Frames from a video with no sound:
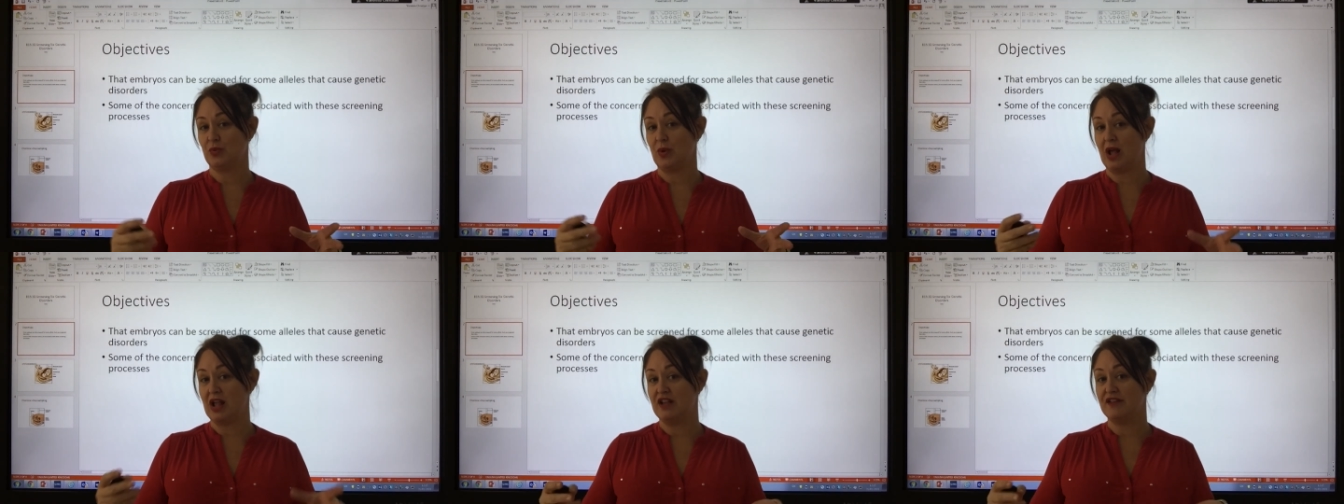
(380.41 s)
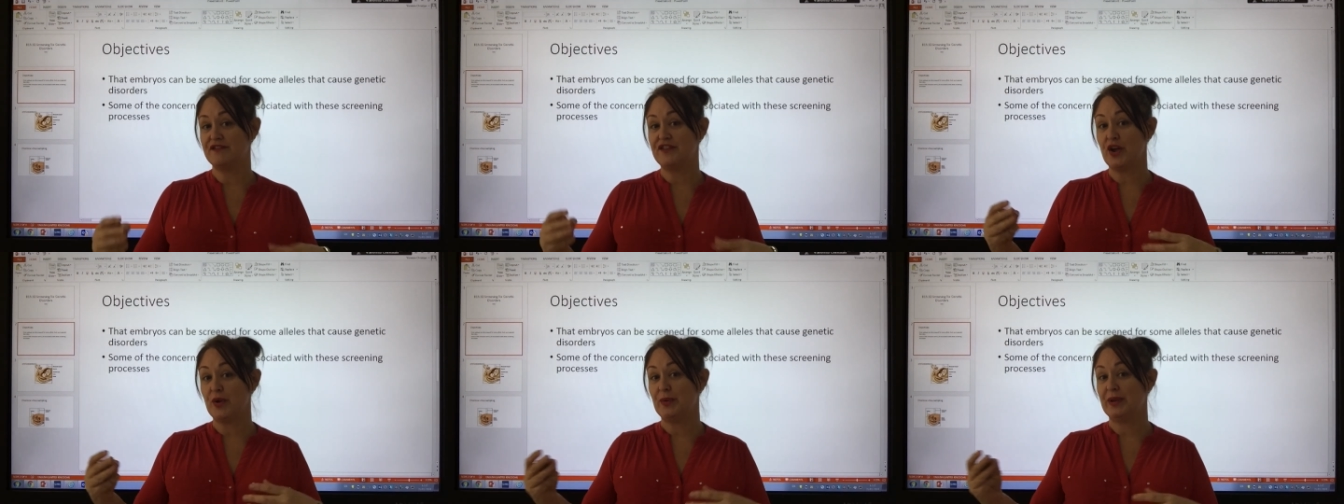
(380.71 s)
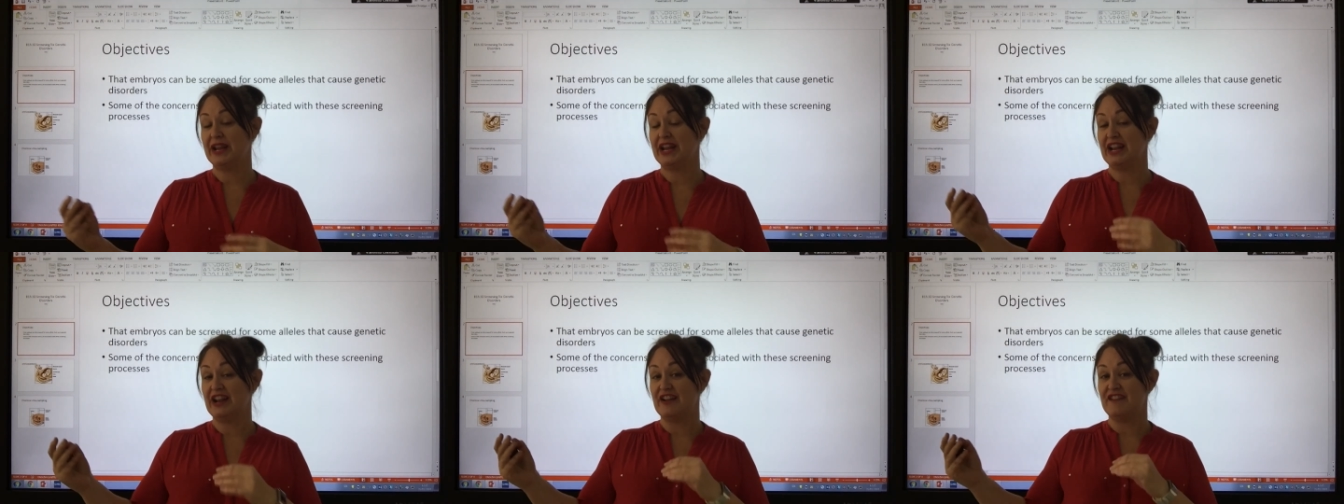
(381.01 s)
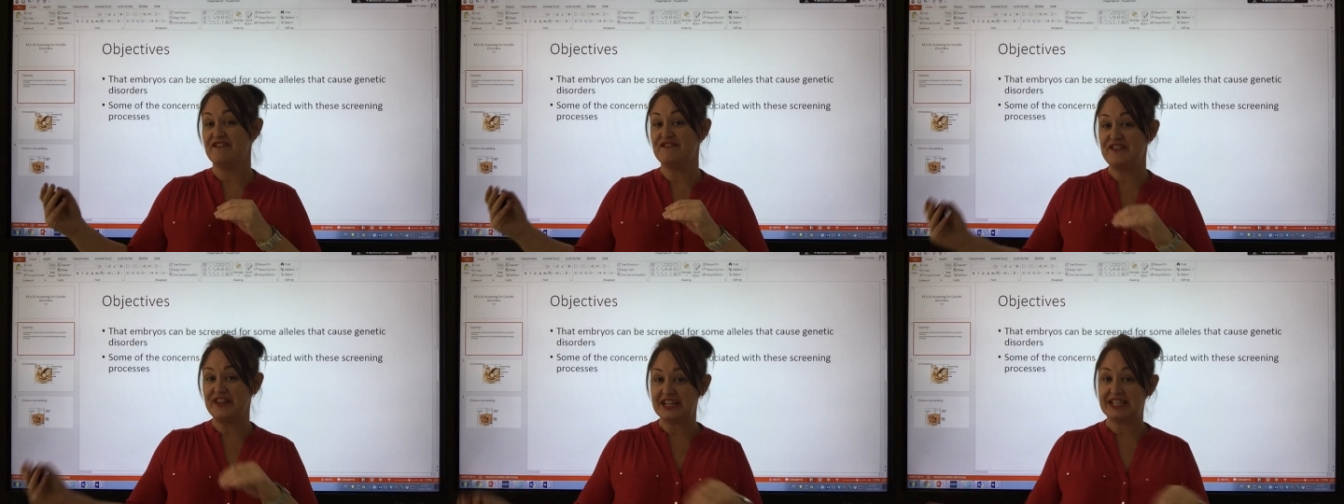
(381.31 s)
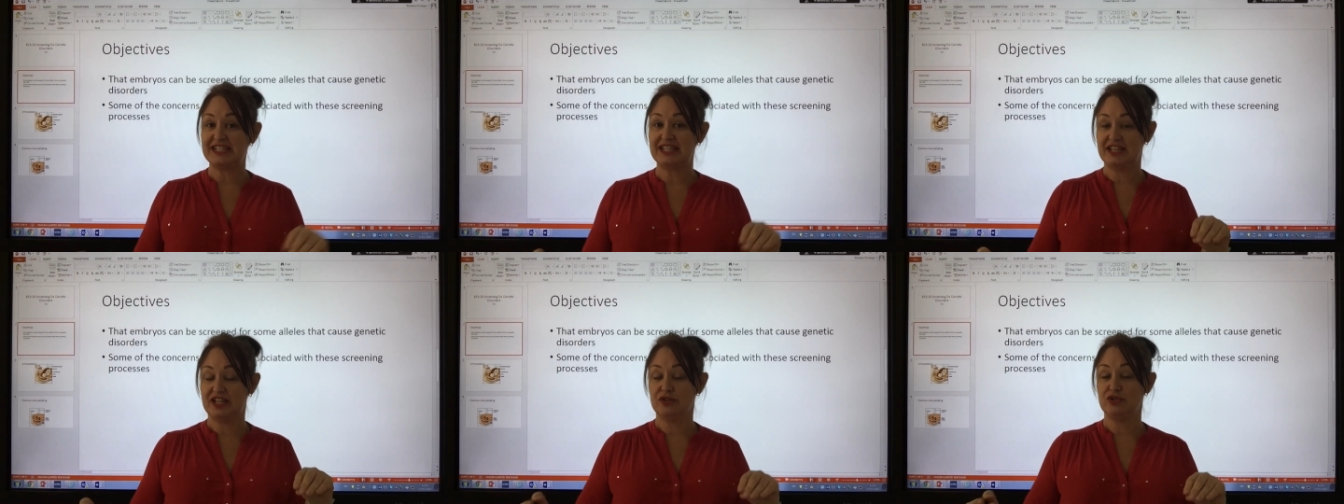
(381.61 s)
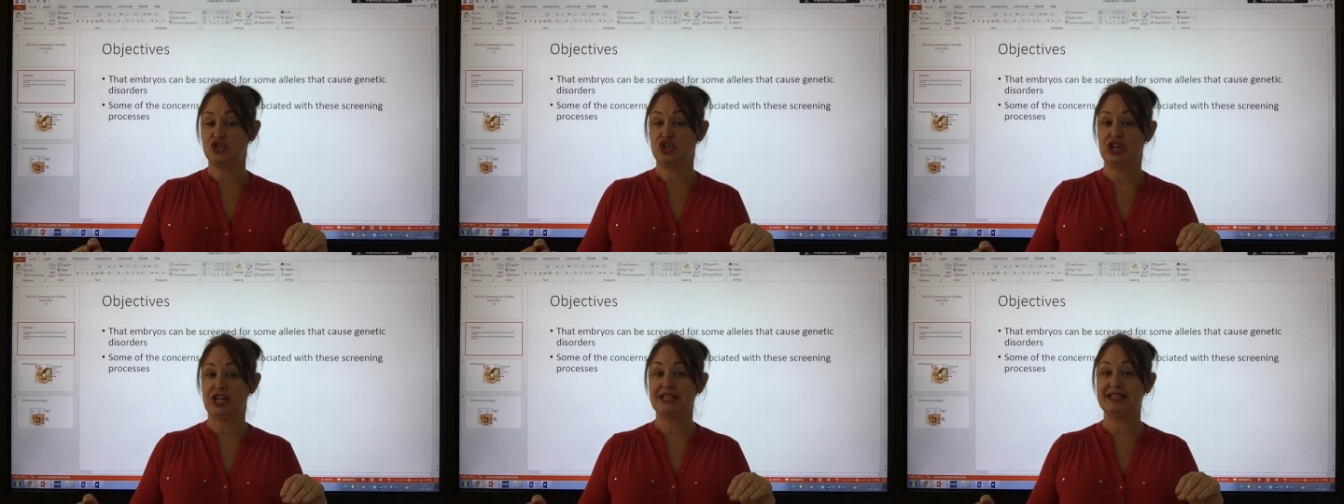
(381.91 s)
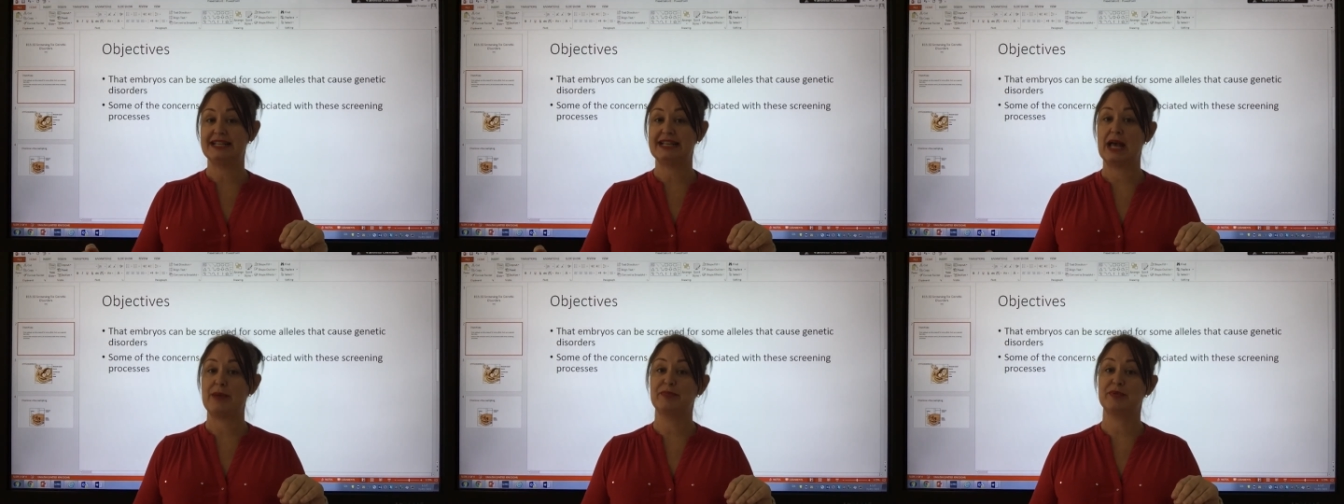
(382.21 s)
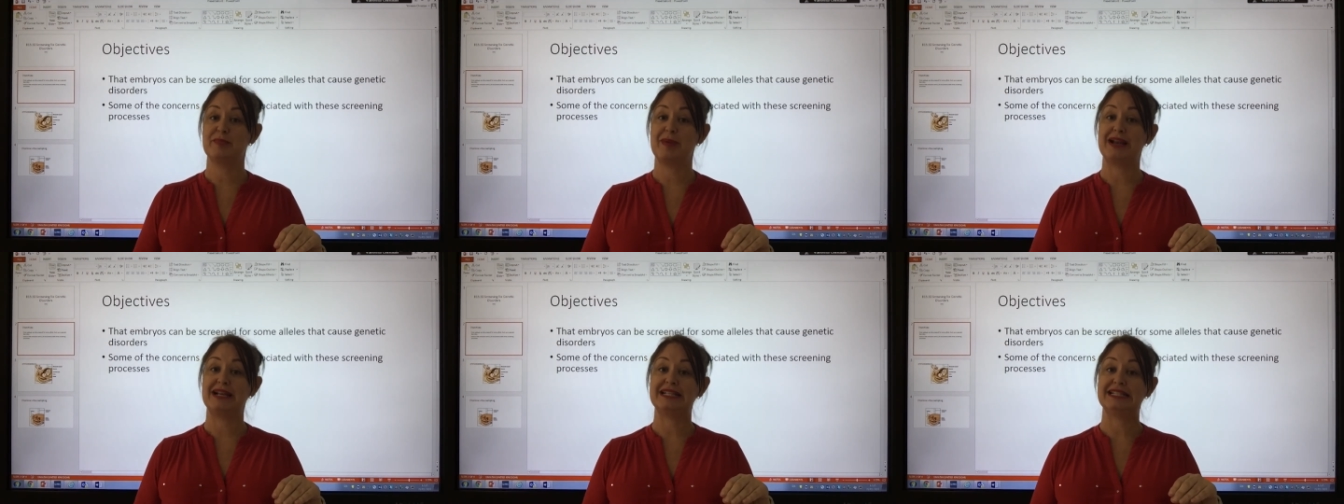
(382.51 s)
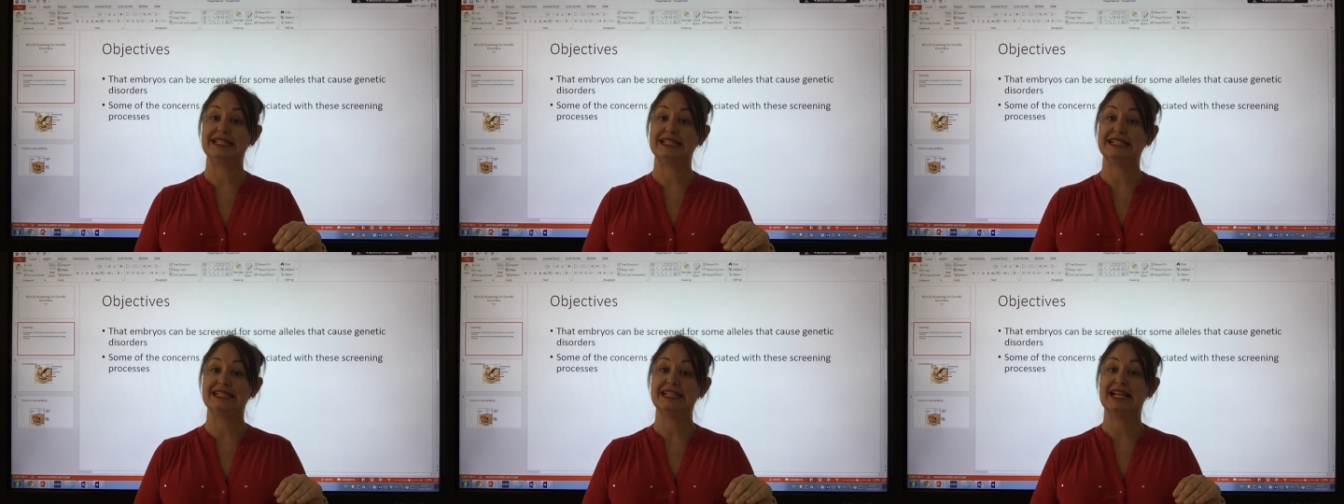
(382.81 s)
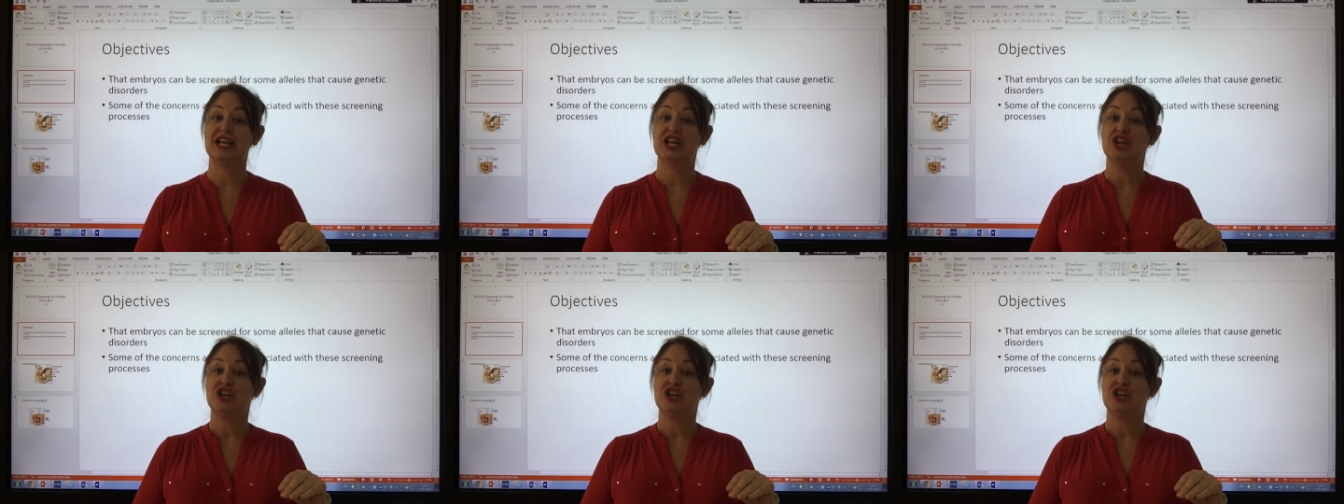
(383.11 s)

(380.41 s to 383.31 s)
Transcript: a way of going in and fixing those genetic abnormalities